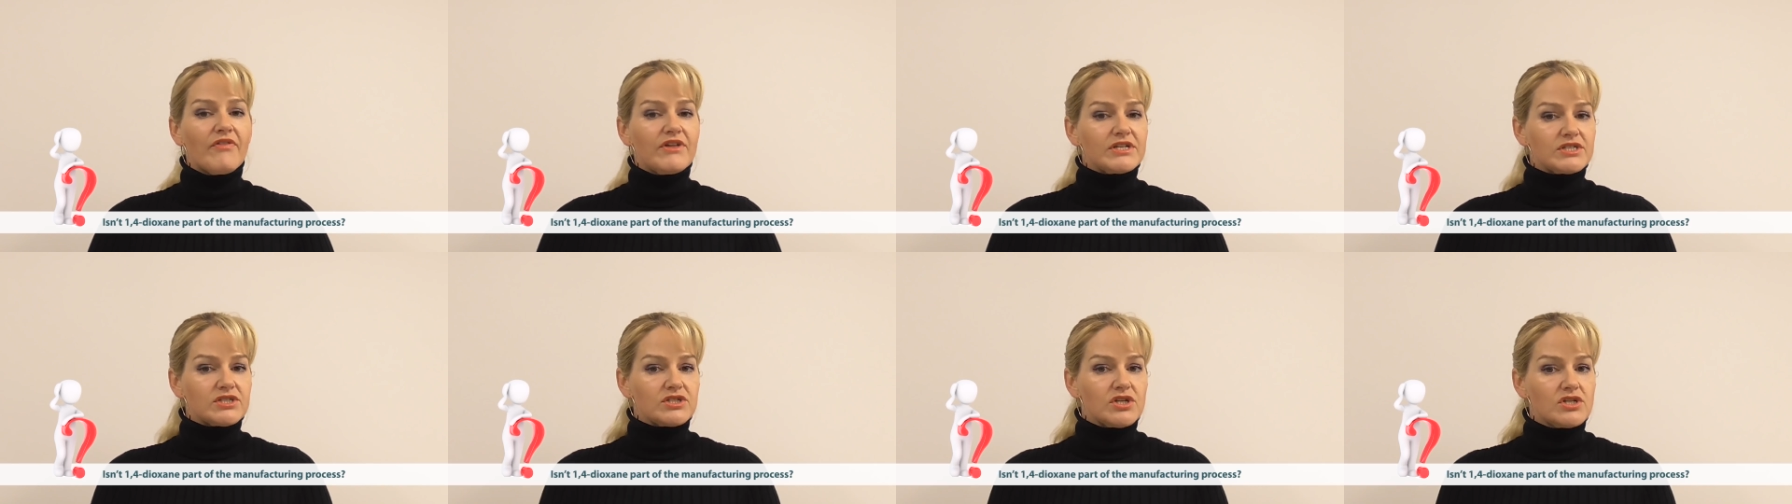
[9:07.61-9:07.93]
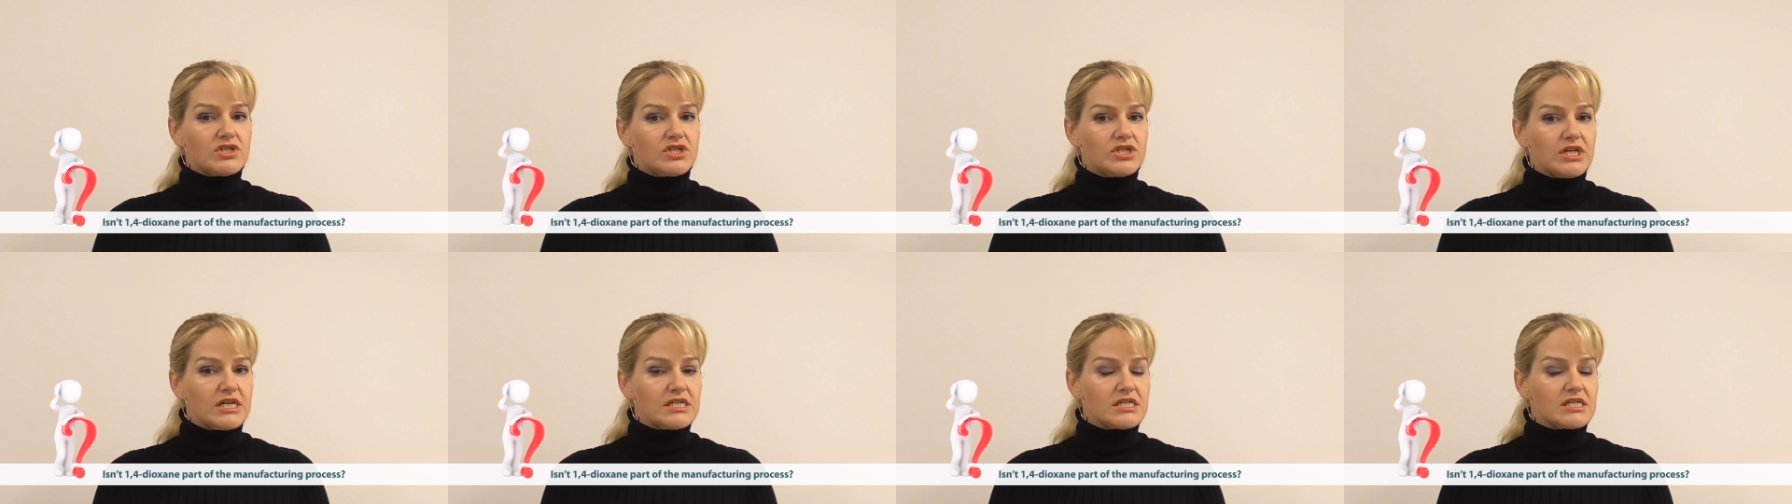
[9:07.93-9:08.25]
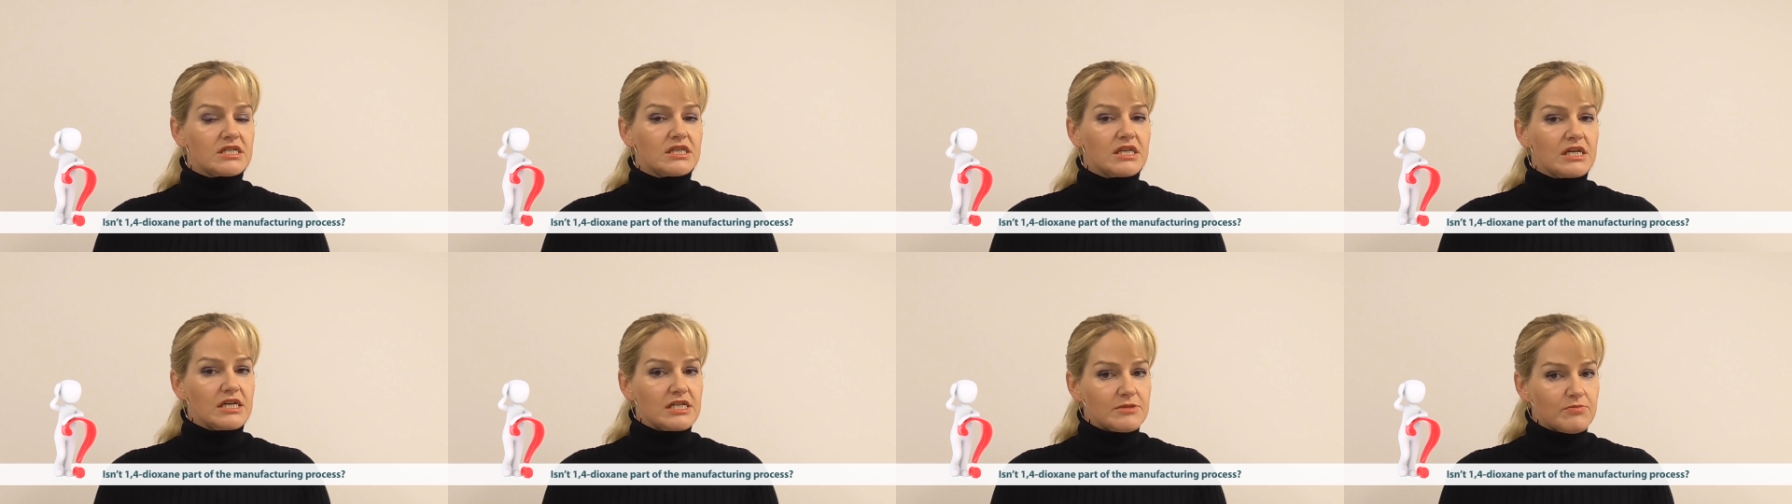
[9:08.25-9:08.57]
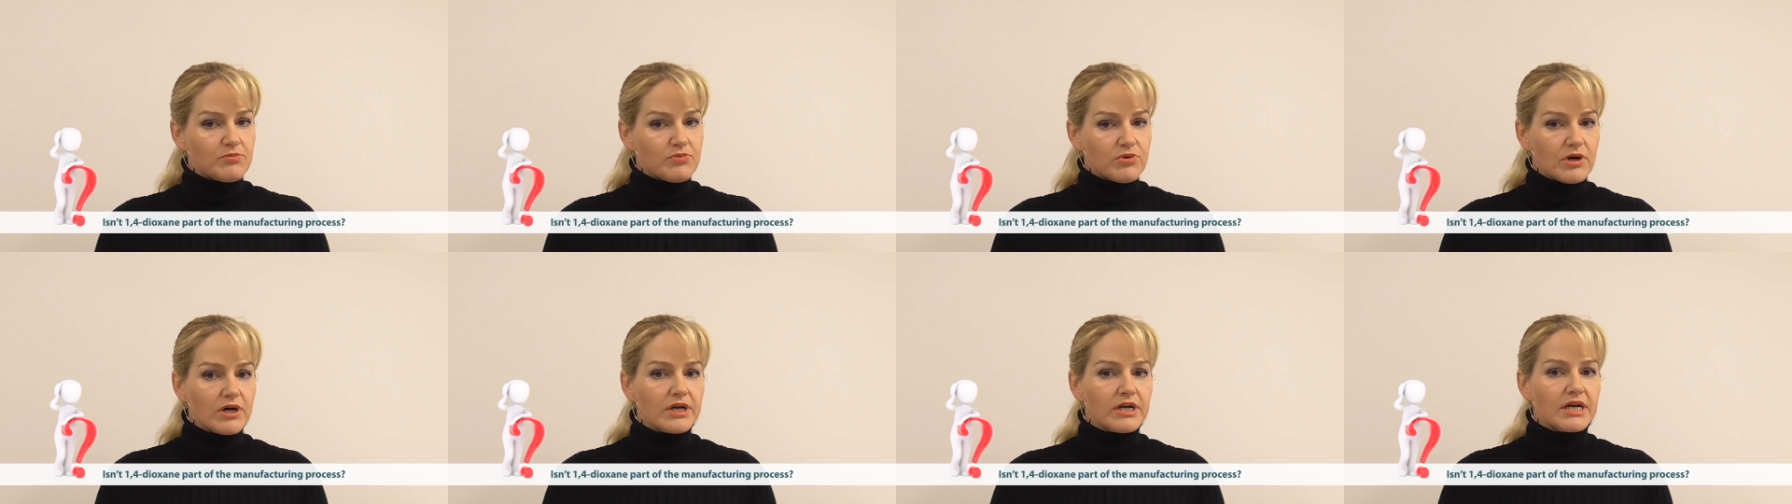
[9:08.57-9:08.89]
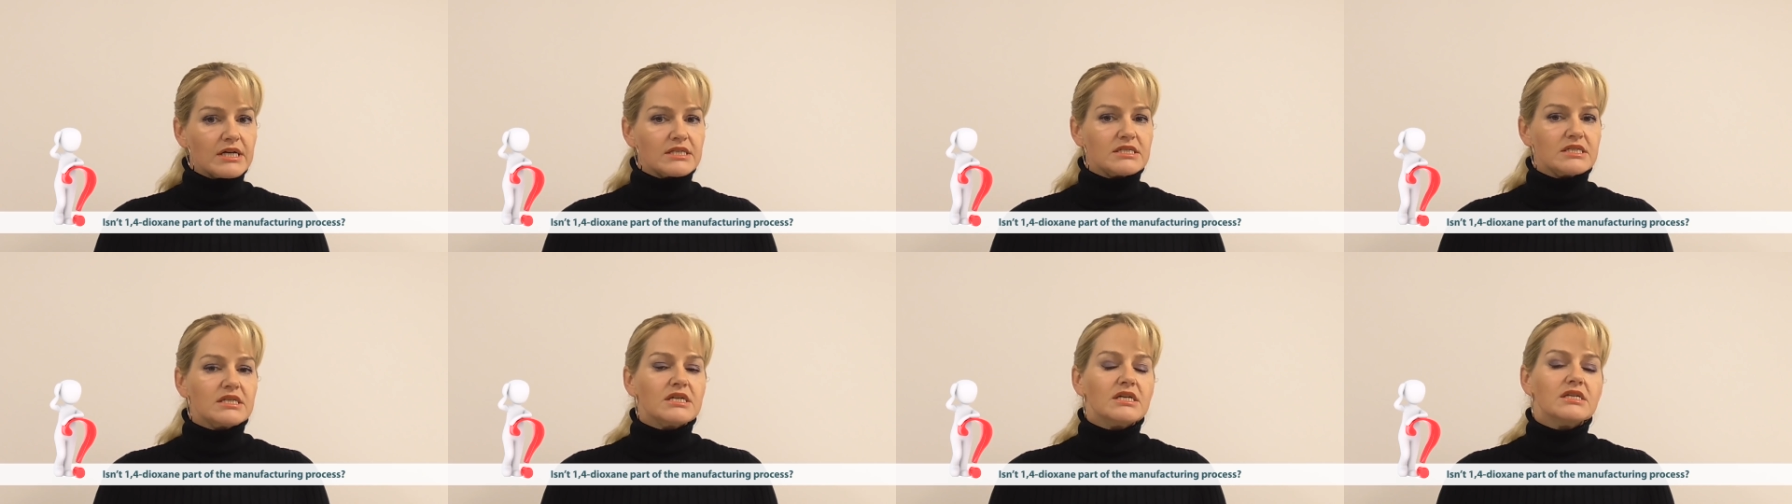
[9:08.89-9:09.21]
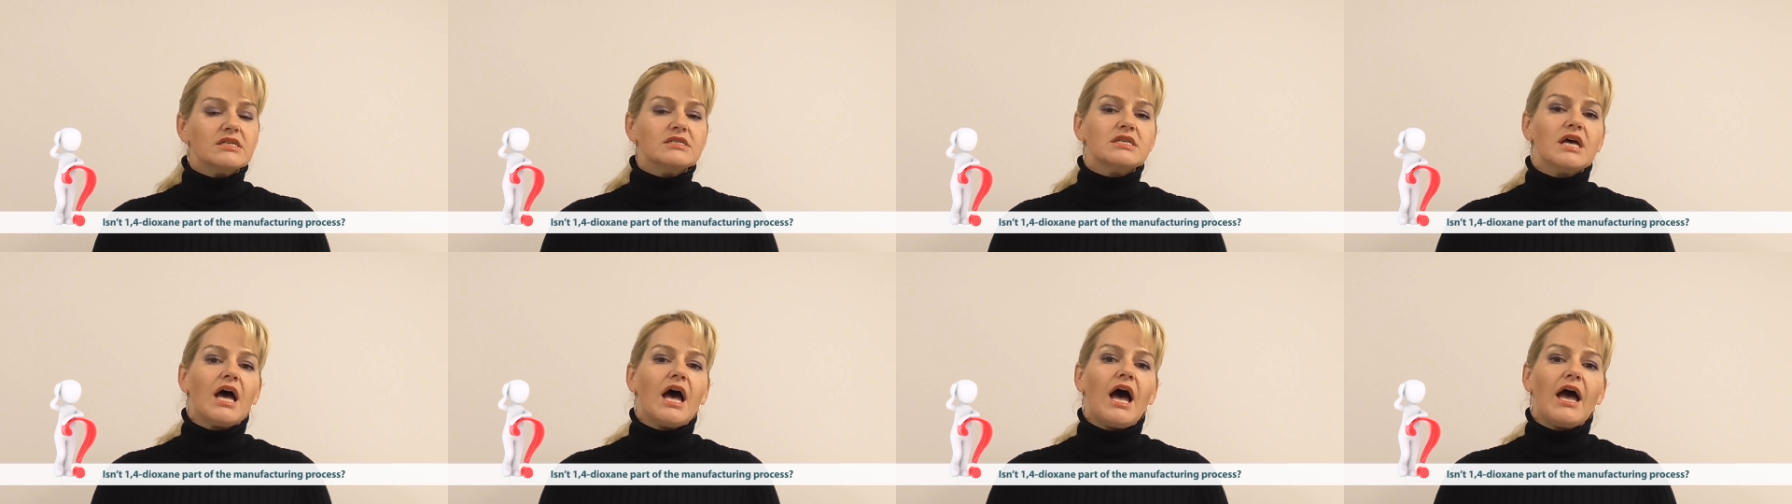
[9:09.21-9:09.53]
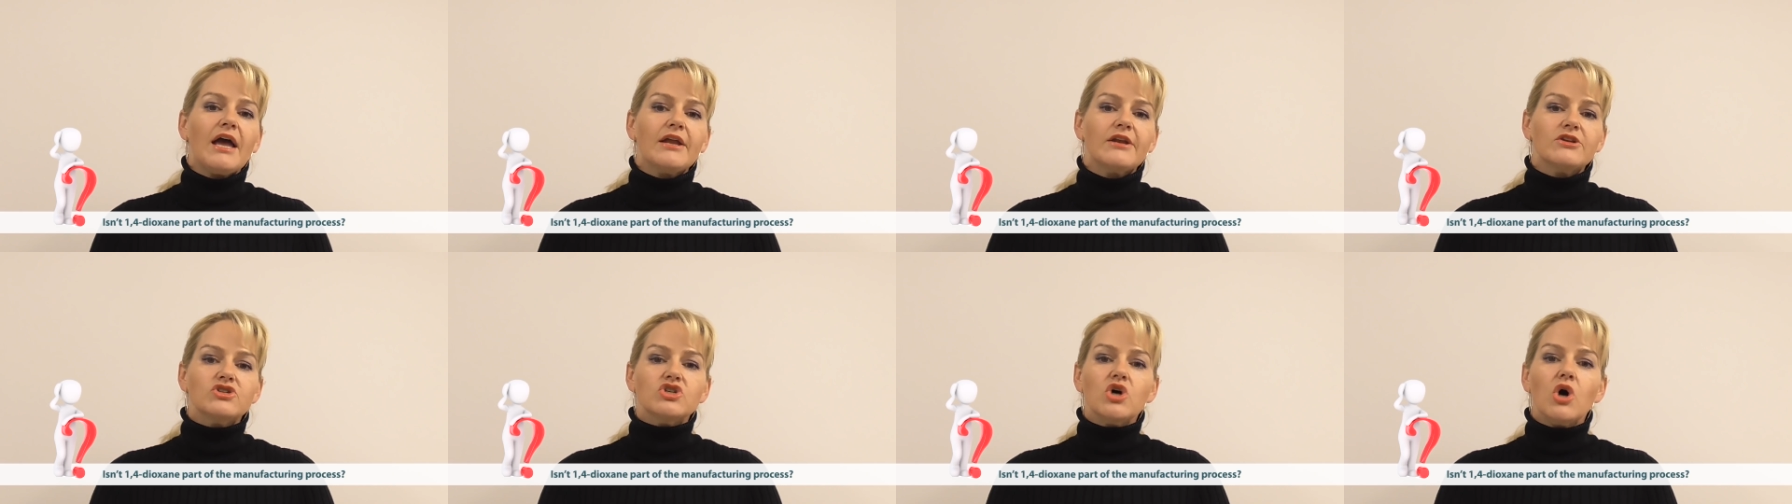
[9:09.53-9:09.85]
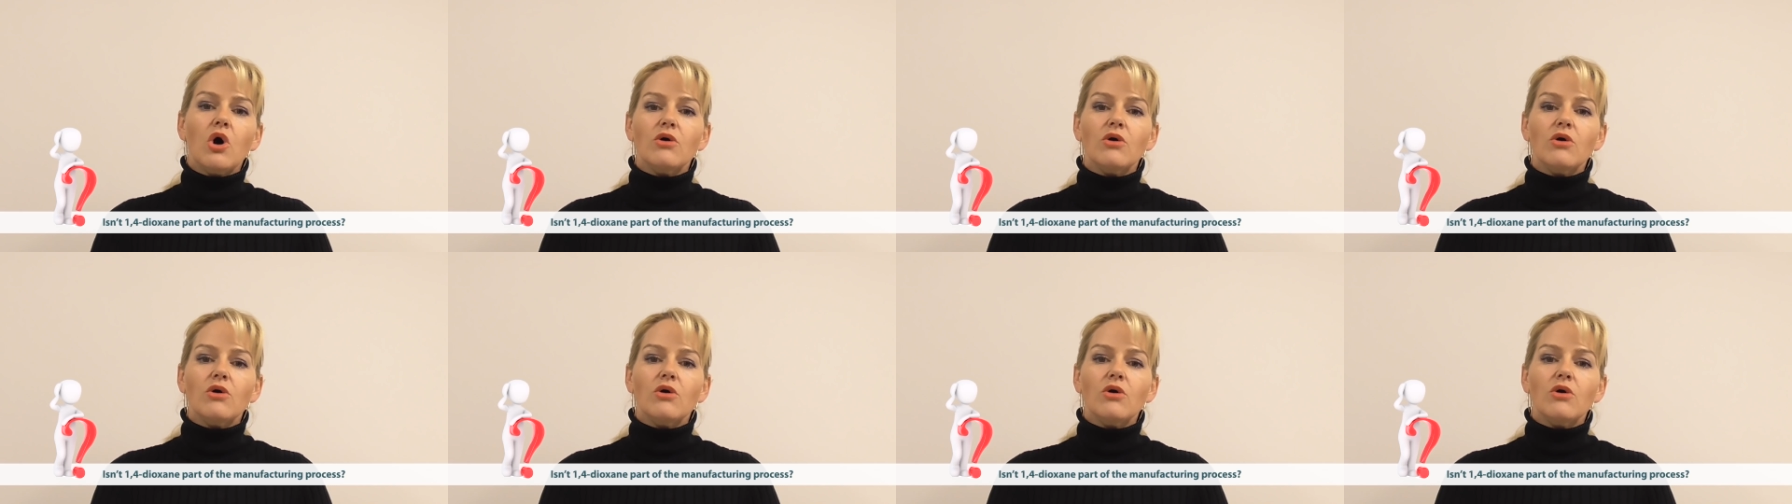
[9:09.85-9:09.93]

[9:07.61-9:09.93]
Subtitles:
that suggest these products contain